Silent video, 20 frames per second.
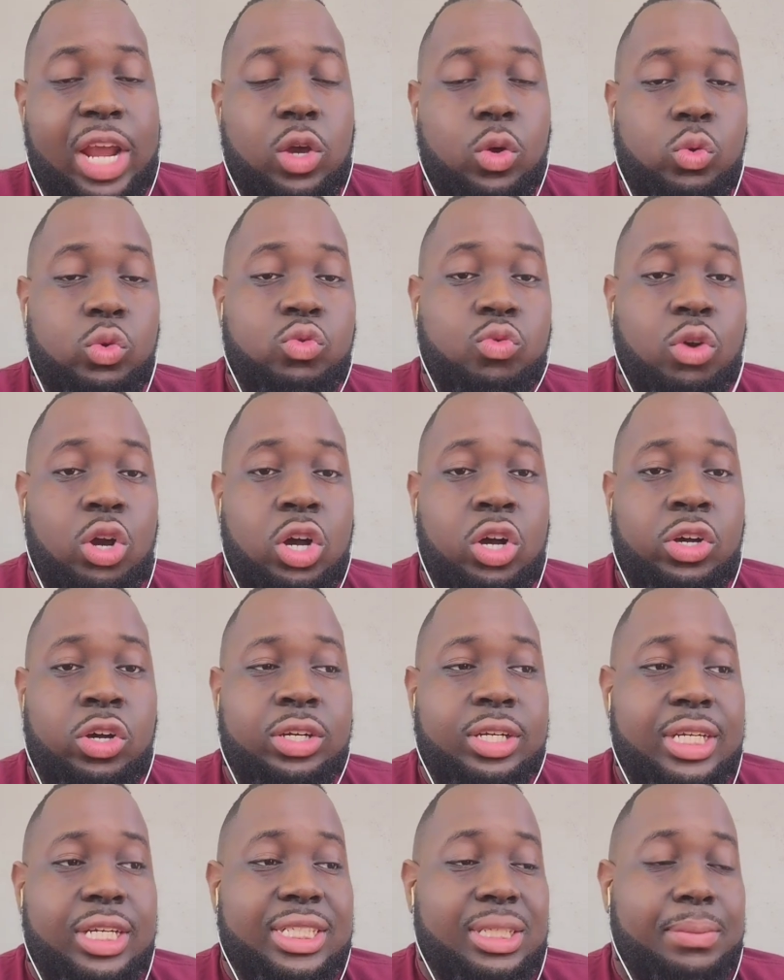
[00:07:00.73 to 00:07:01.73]
who's wrong.
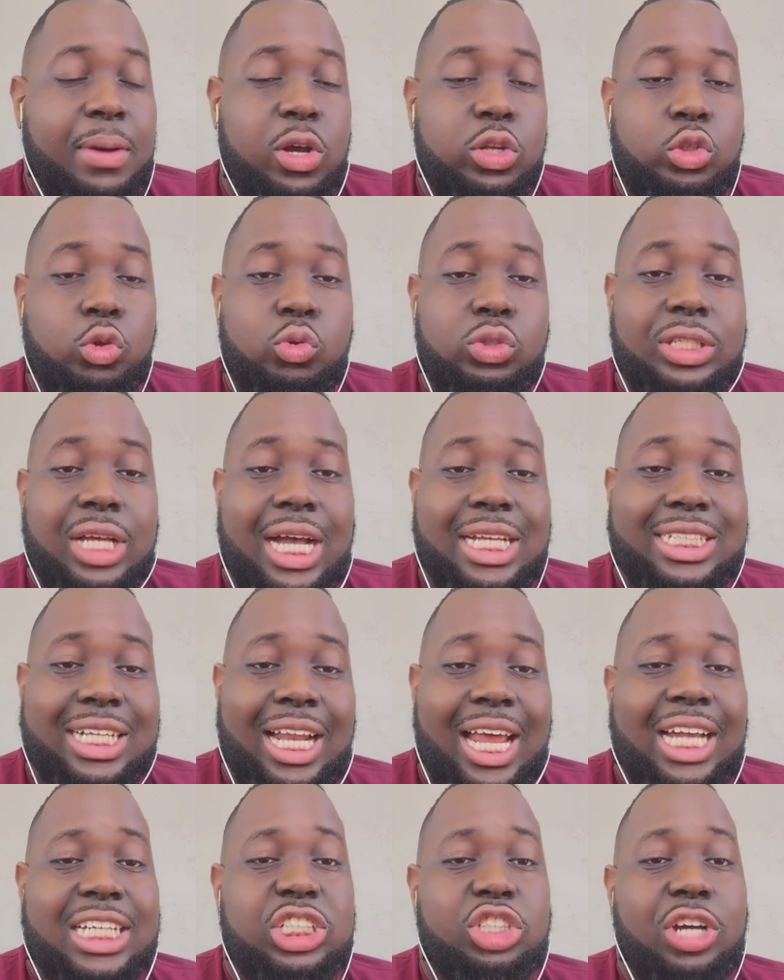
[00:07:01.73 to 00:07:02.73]
This is about two sides
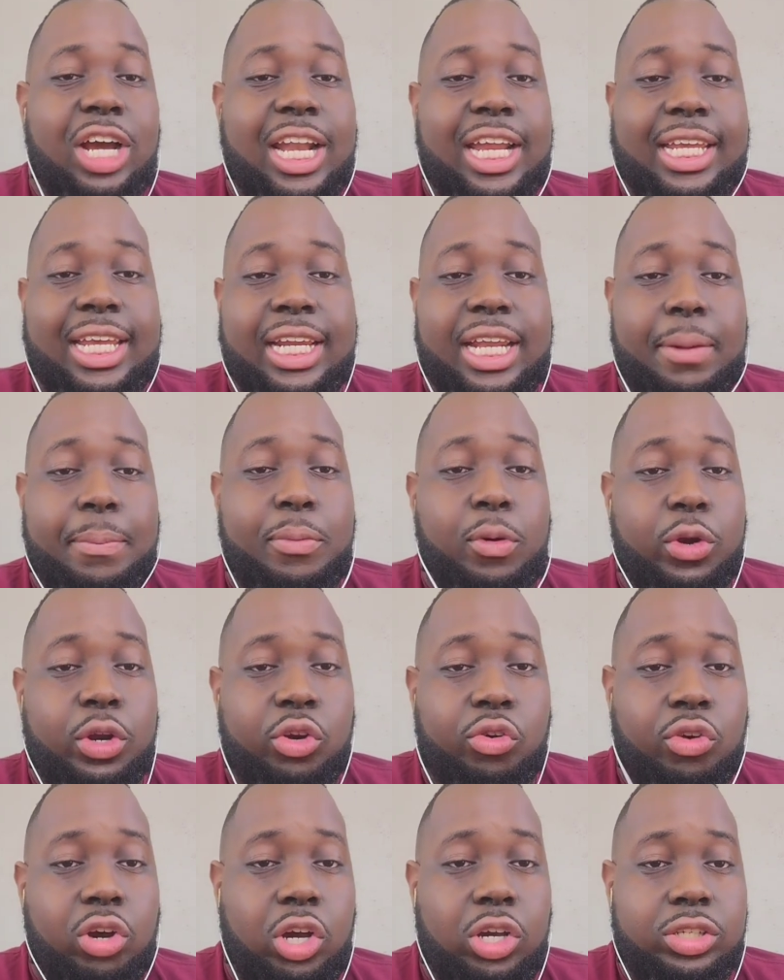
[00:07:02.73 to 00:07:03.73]
clashing, trying to get their point
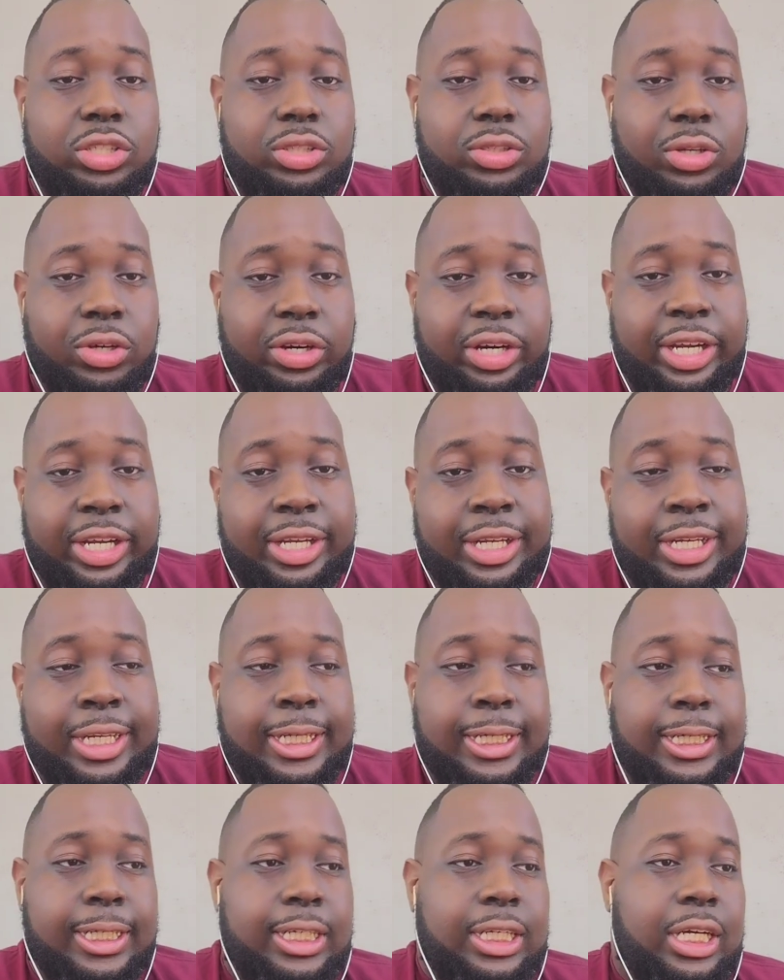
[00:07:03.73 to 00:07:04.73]
across. Okay.
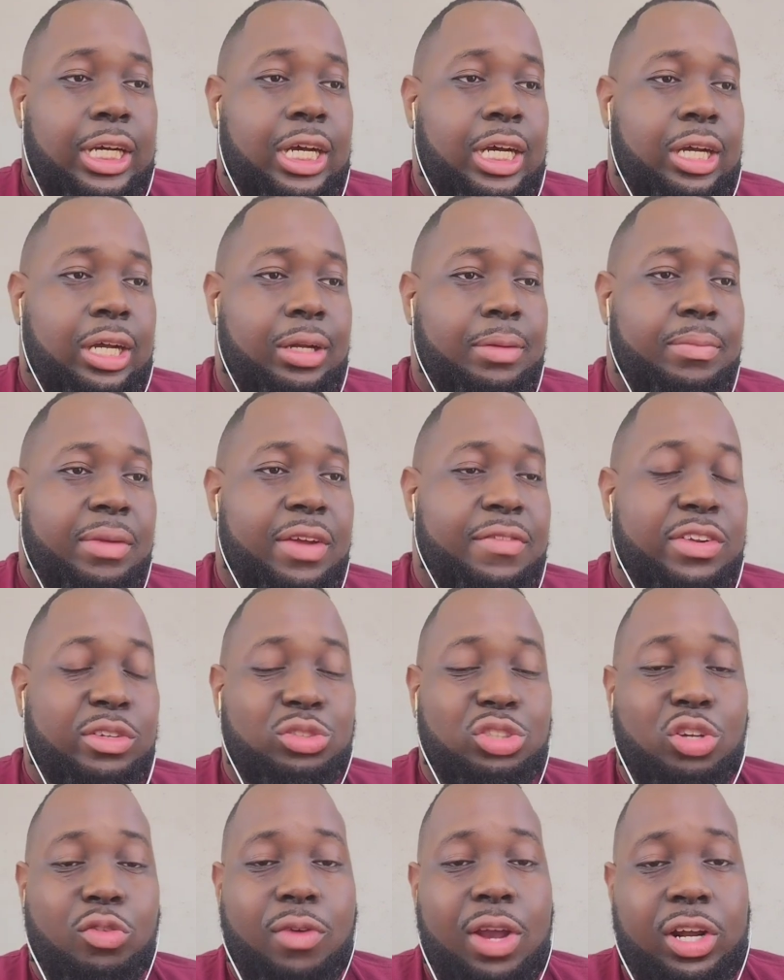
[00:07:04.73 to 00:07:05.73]
Um, if this
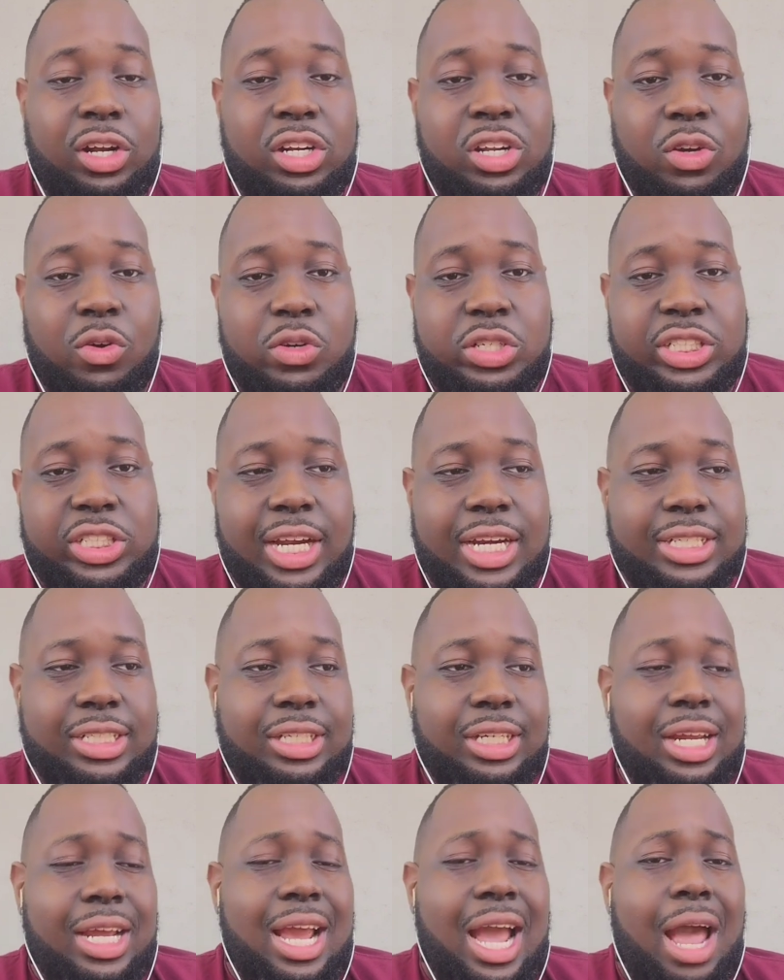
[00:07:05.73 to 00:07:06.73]
was a regular negotiation,
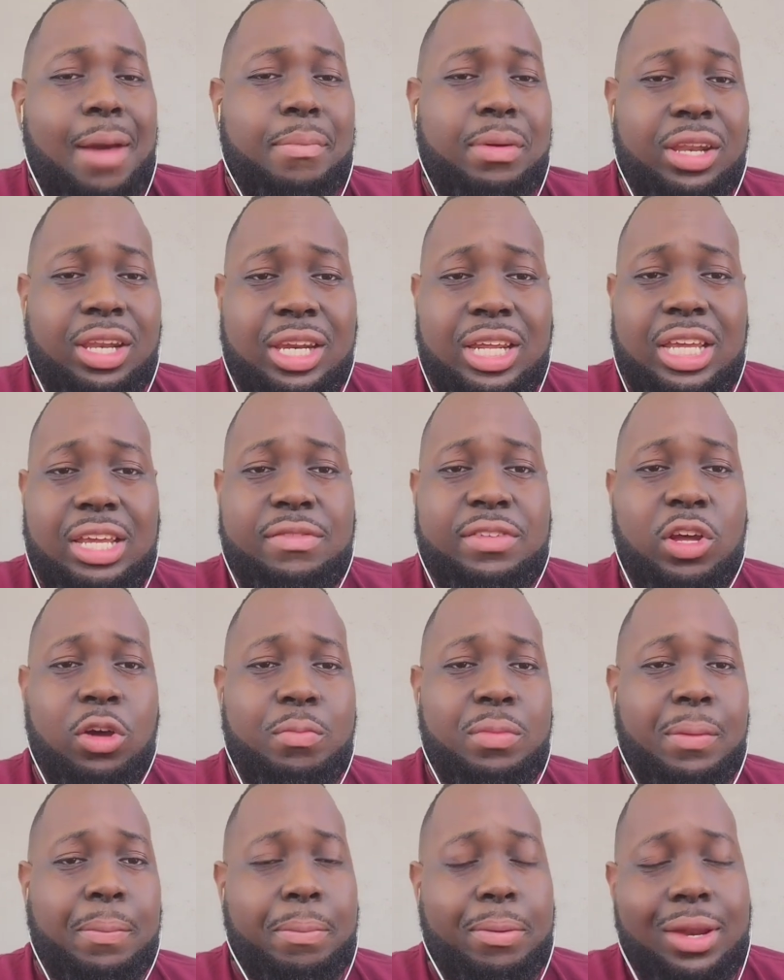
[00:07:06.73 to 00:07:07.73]
yeah, I believe there'll
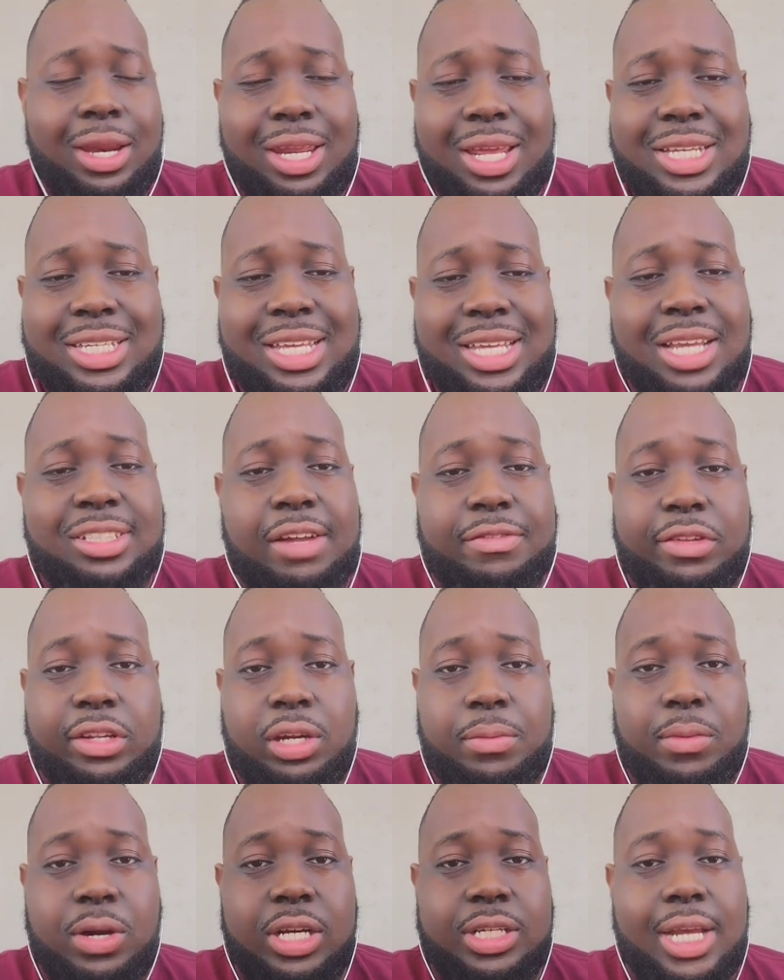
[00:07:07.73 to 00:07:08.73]
be plenty of teams after
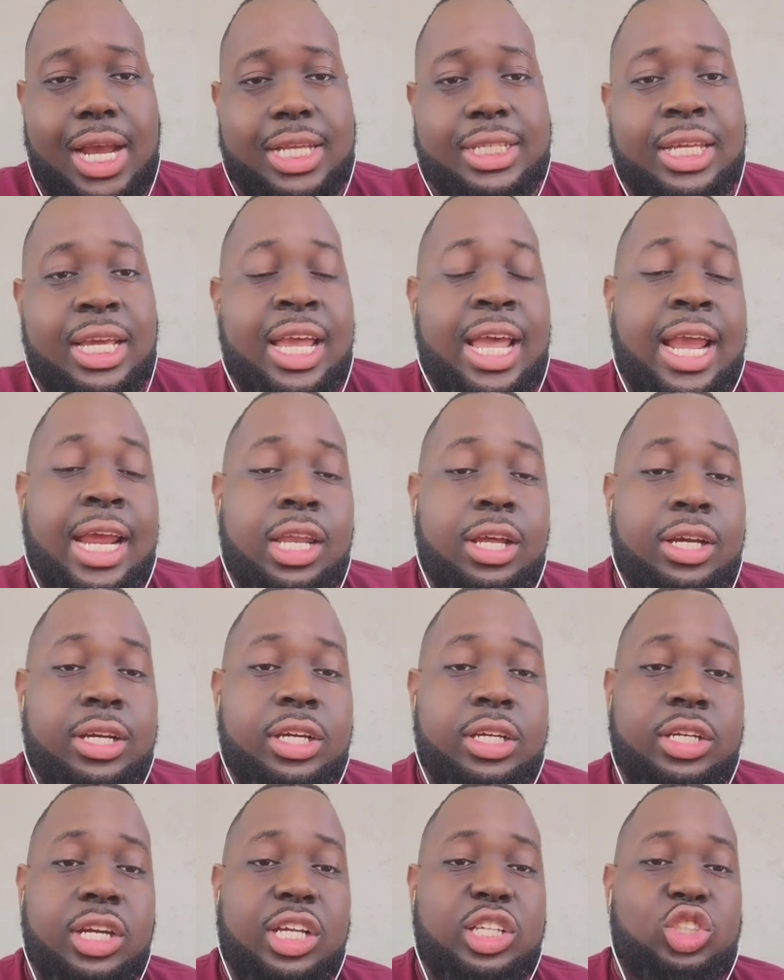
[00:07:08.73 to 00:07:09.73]
Lamar Jackson. And hey,
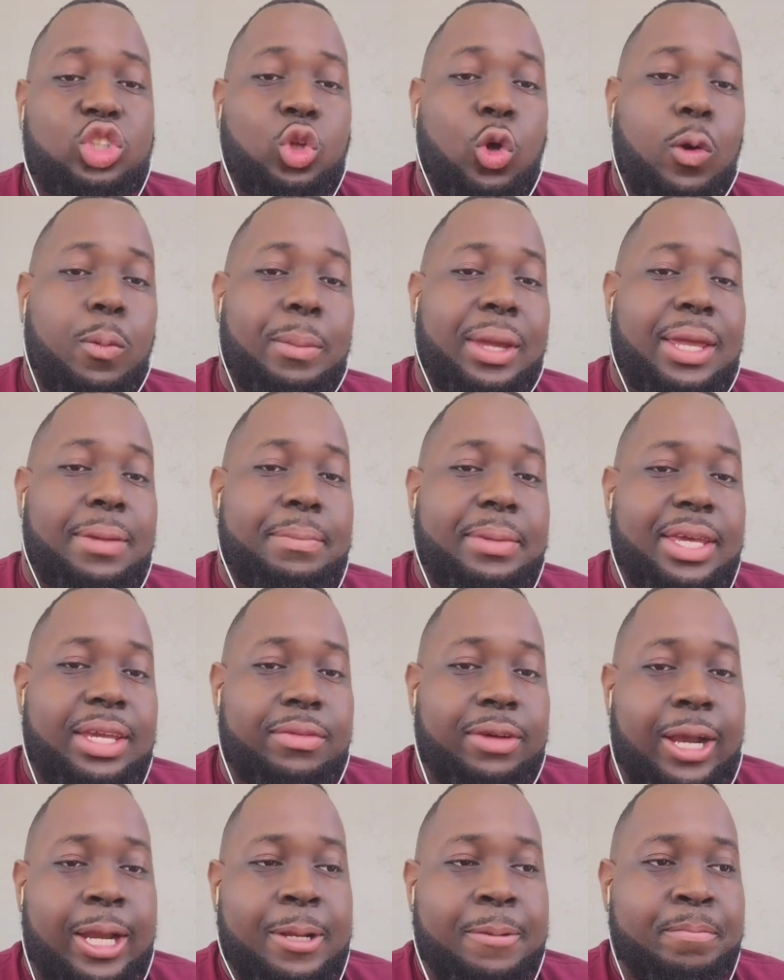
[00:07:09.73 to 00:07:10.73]
look, they still may be
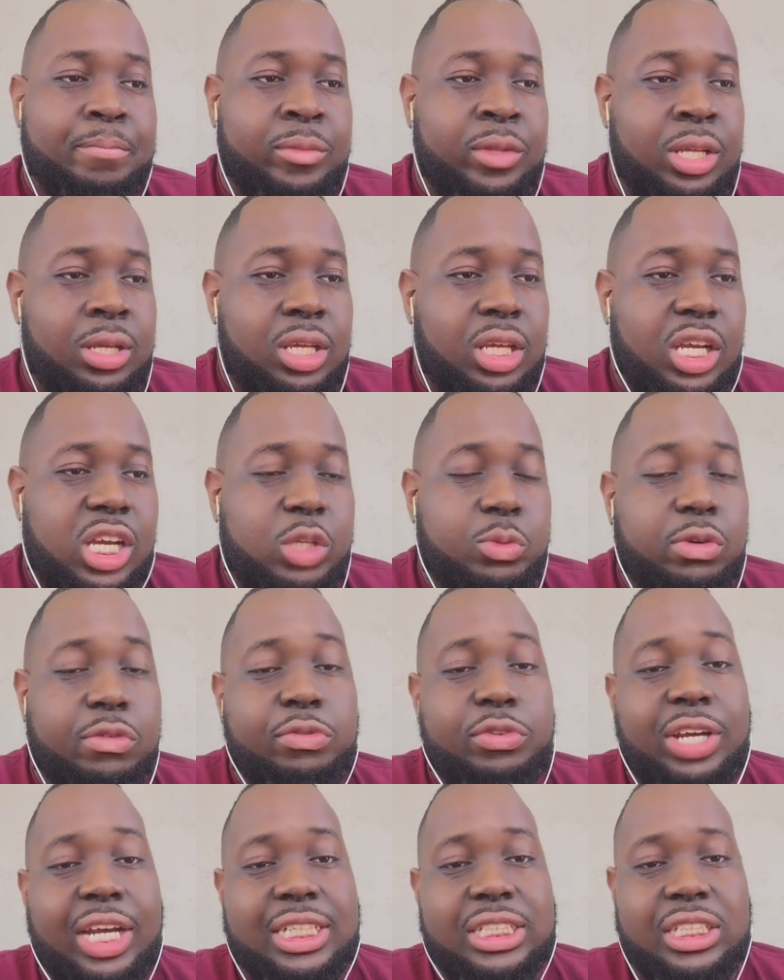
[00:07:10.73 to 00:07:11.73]
right because with
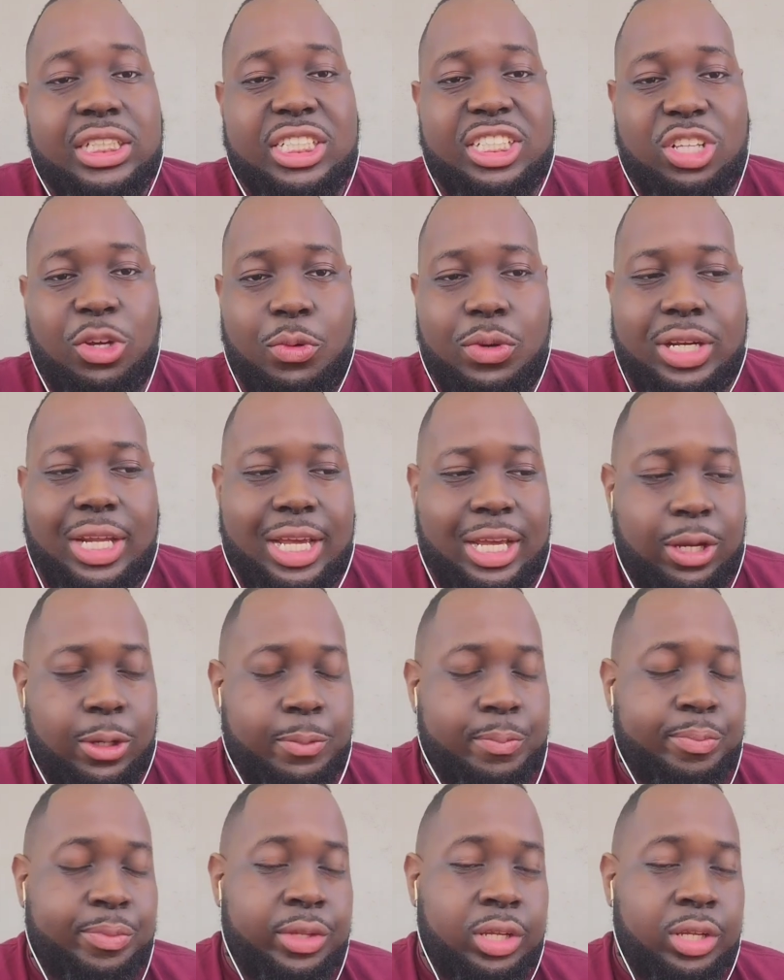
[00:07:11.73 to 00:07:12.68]
free agency slowing down,